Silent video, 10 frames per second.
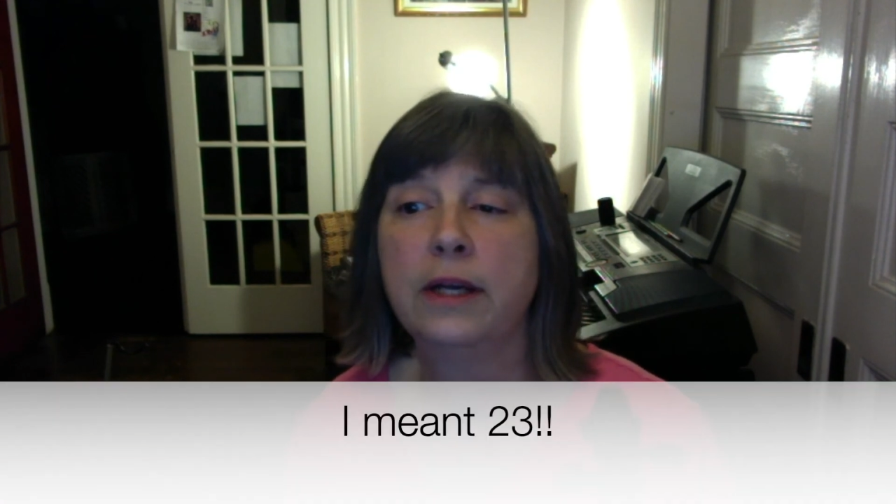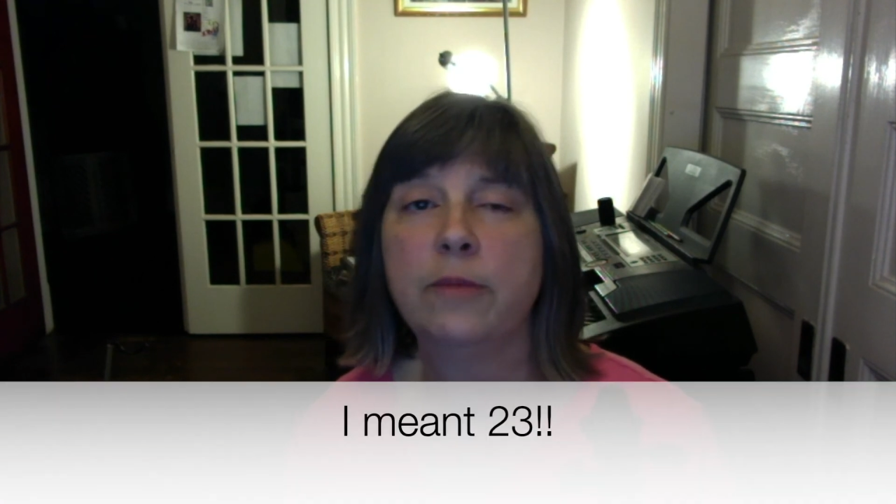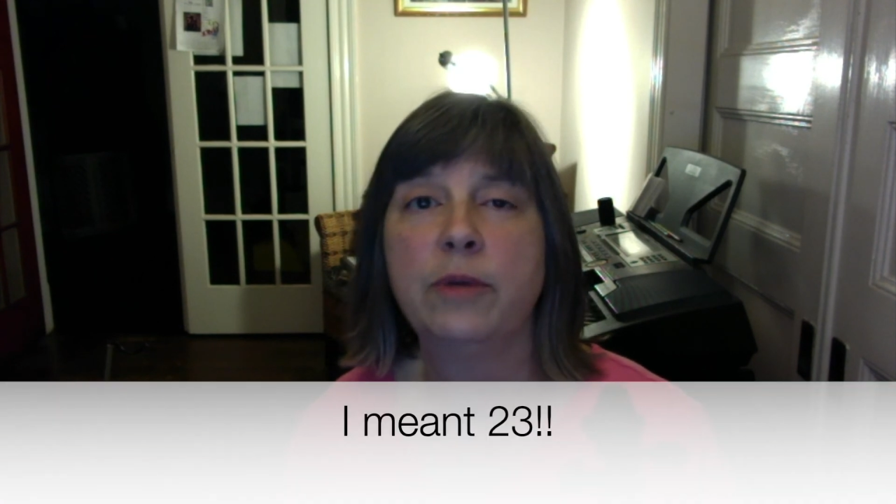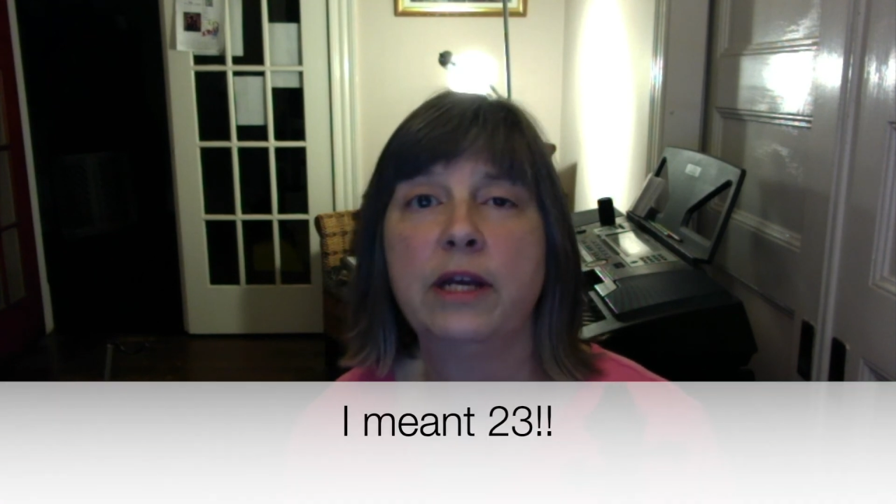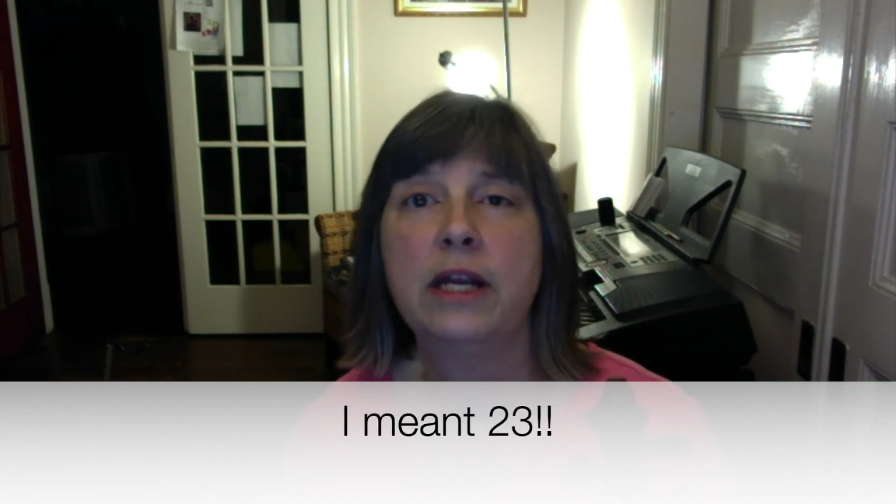
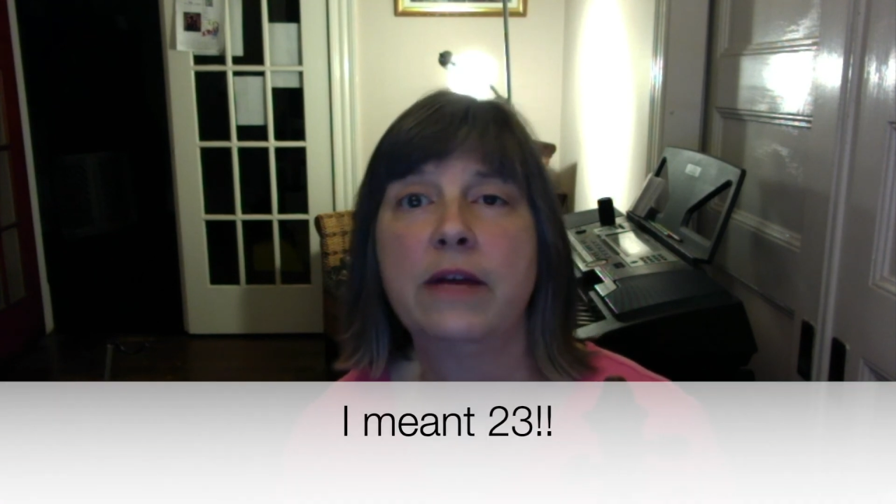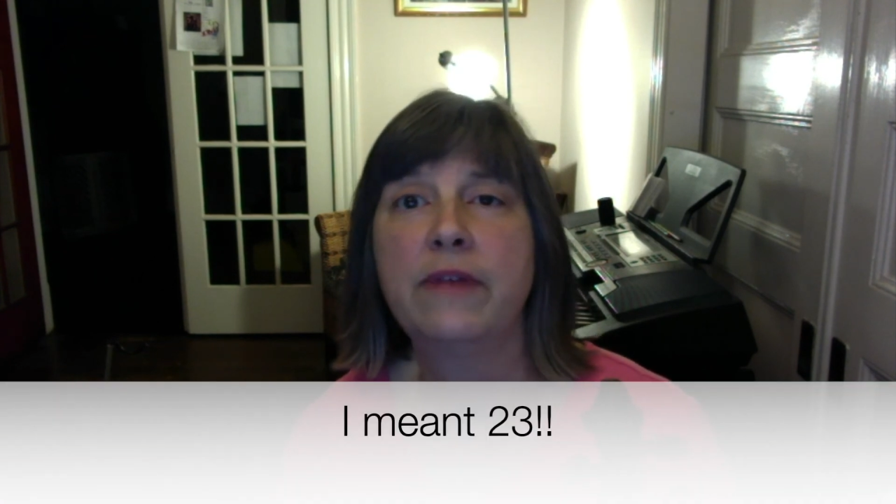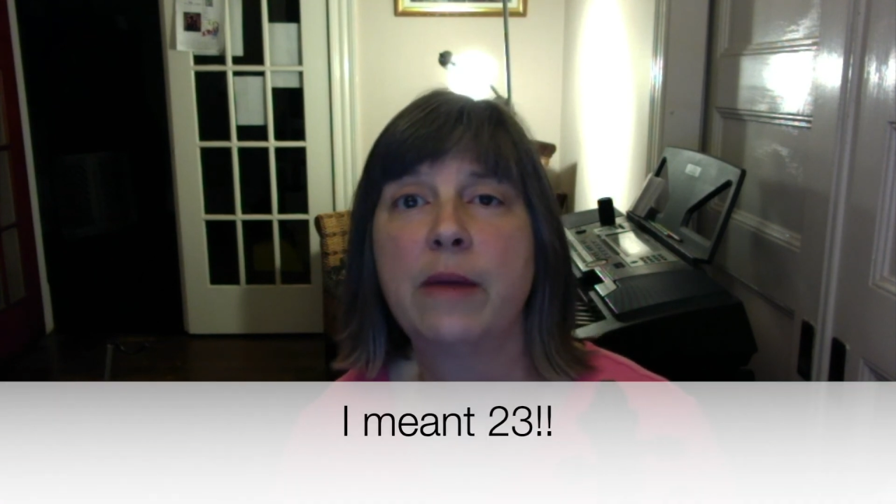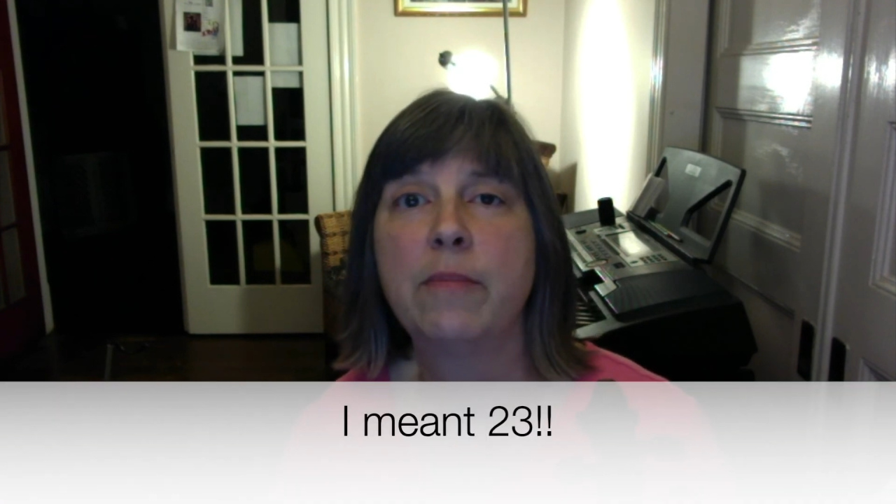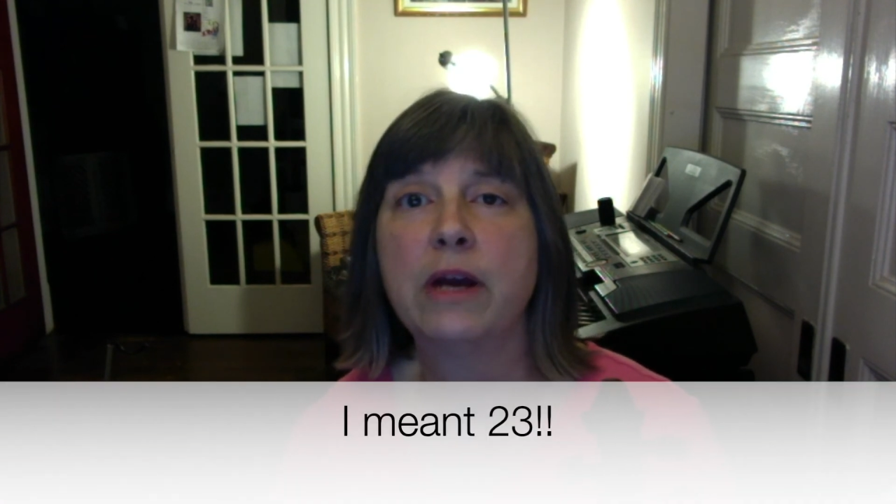beginning of
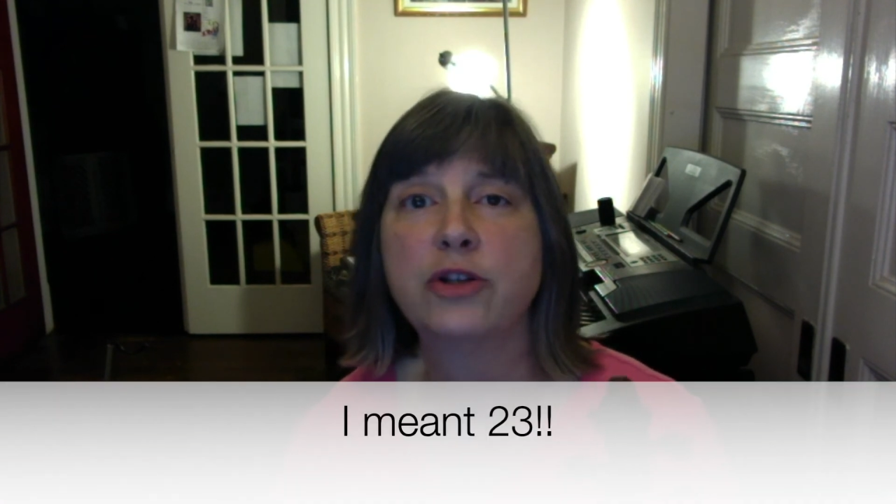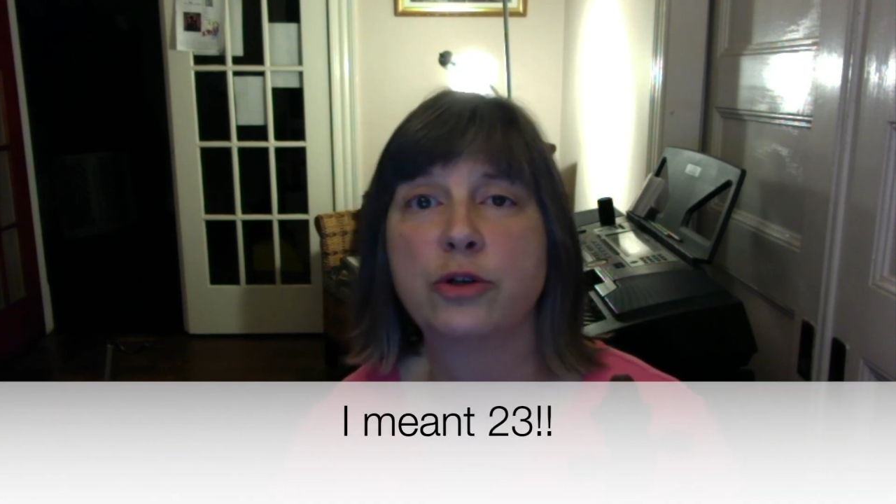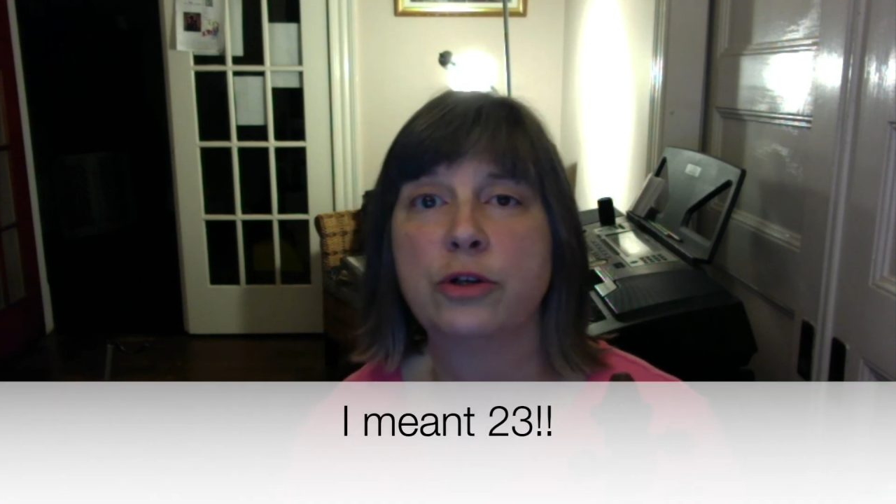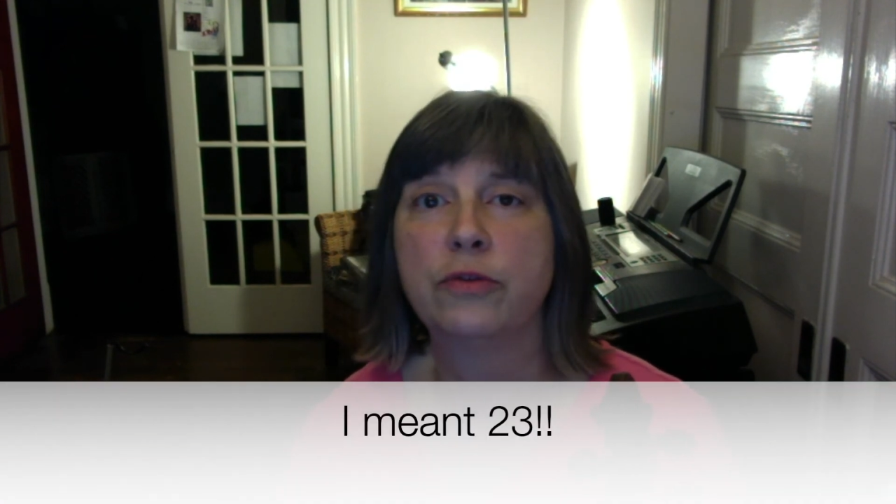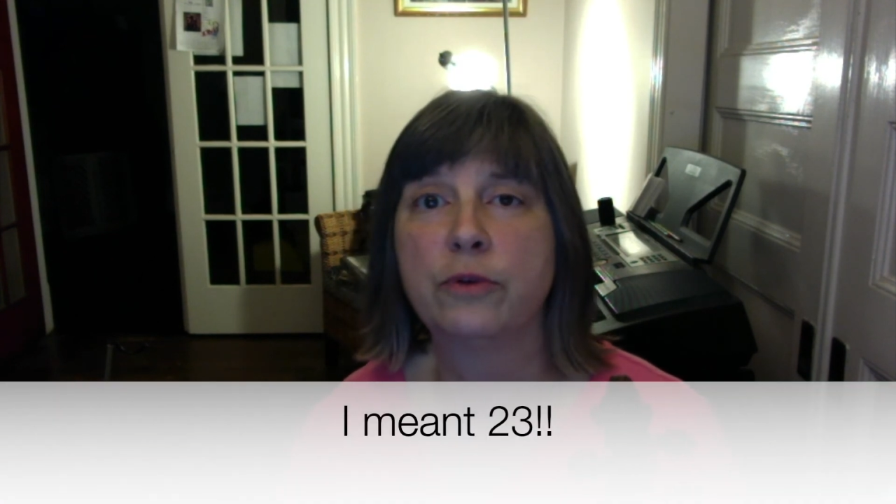that measure,
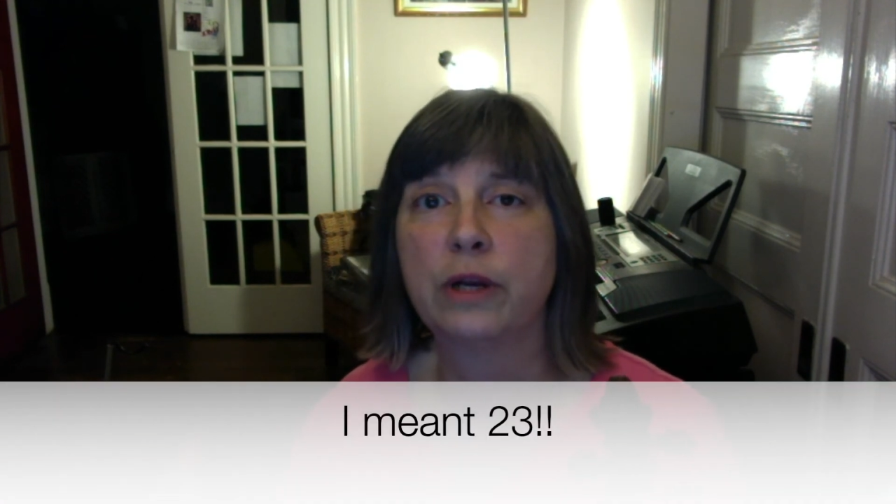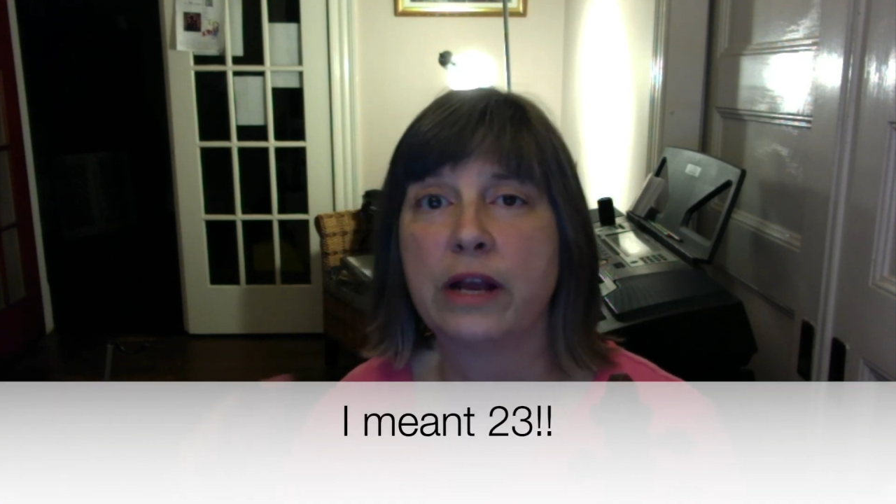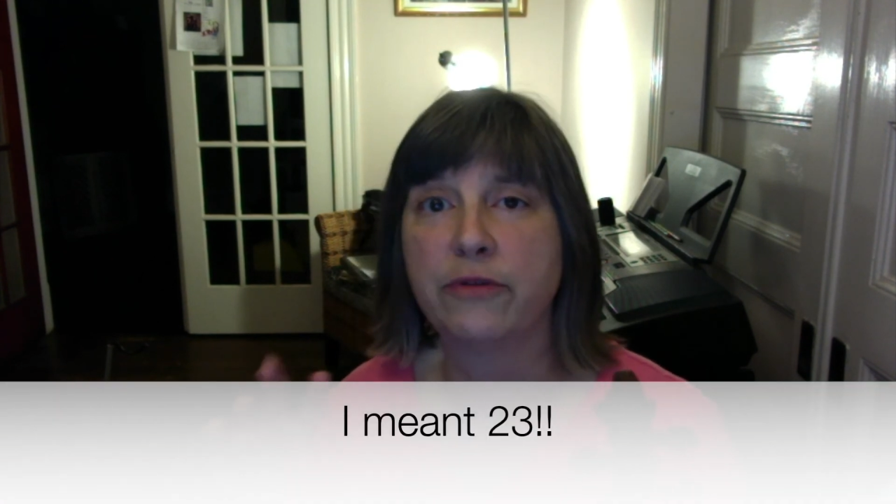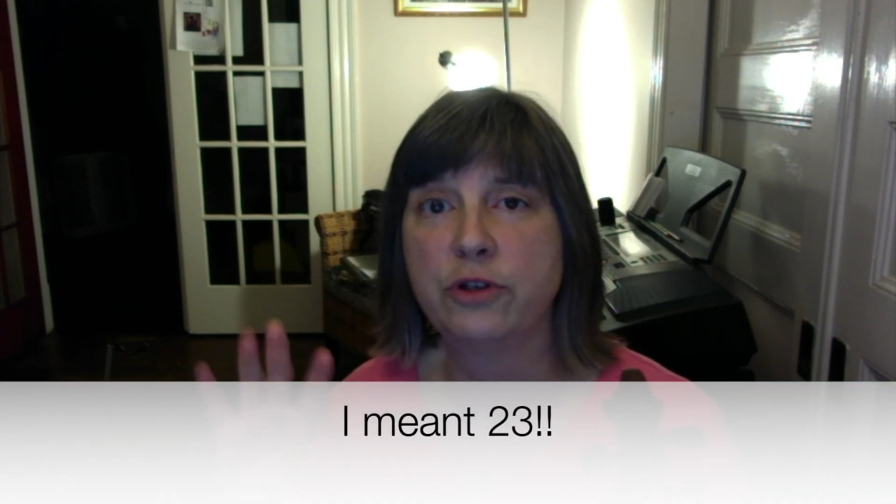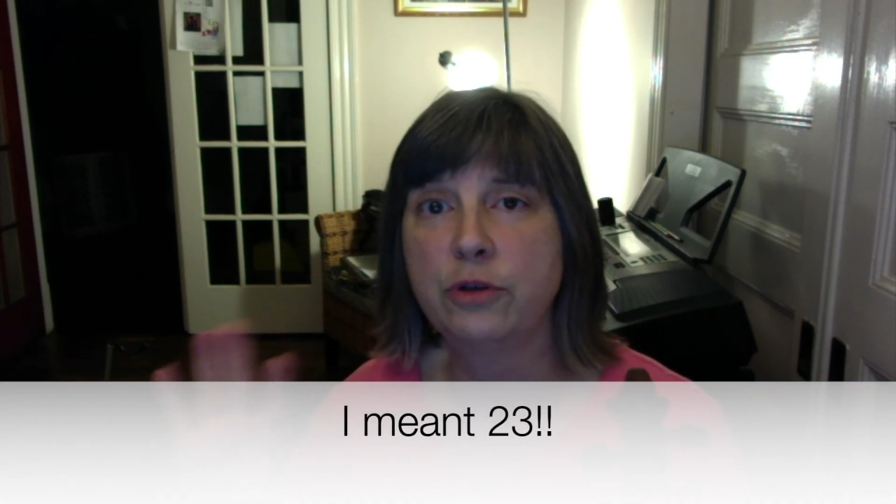you're going to
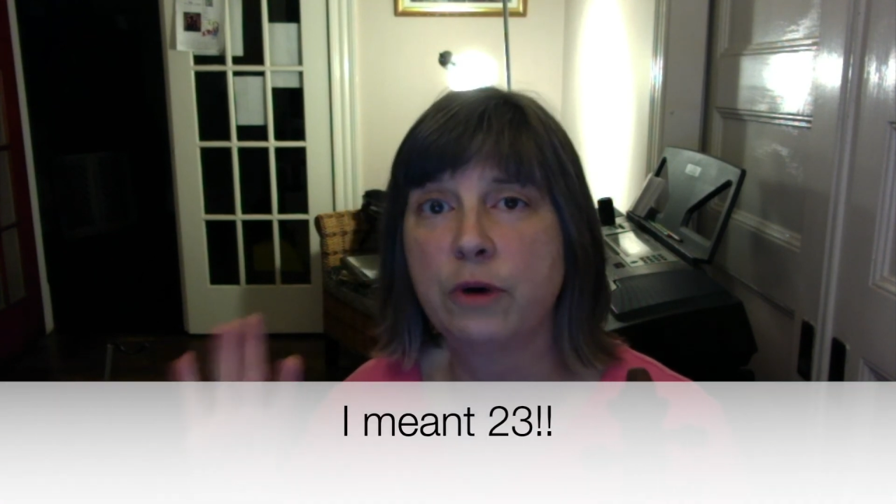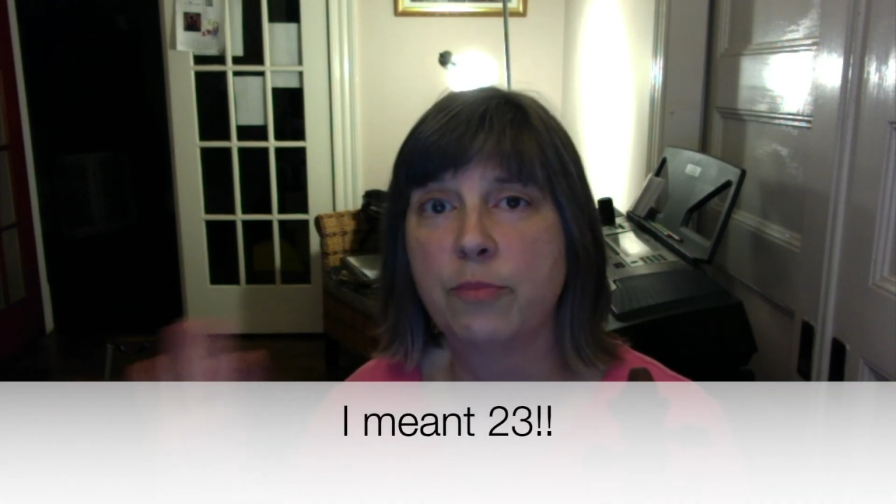have 2 up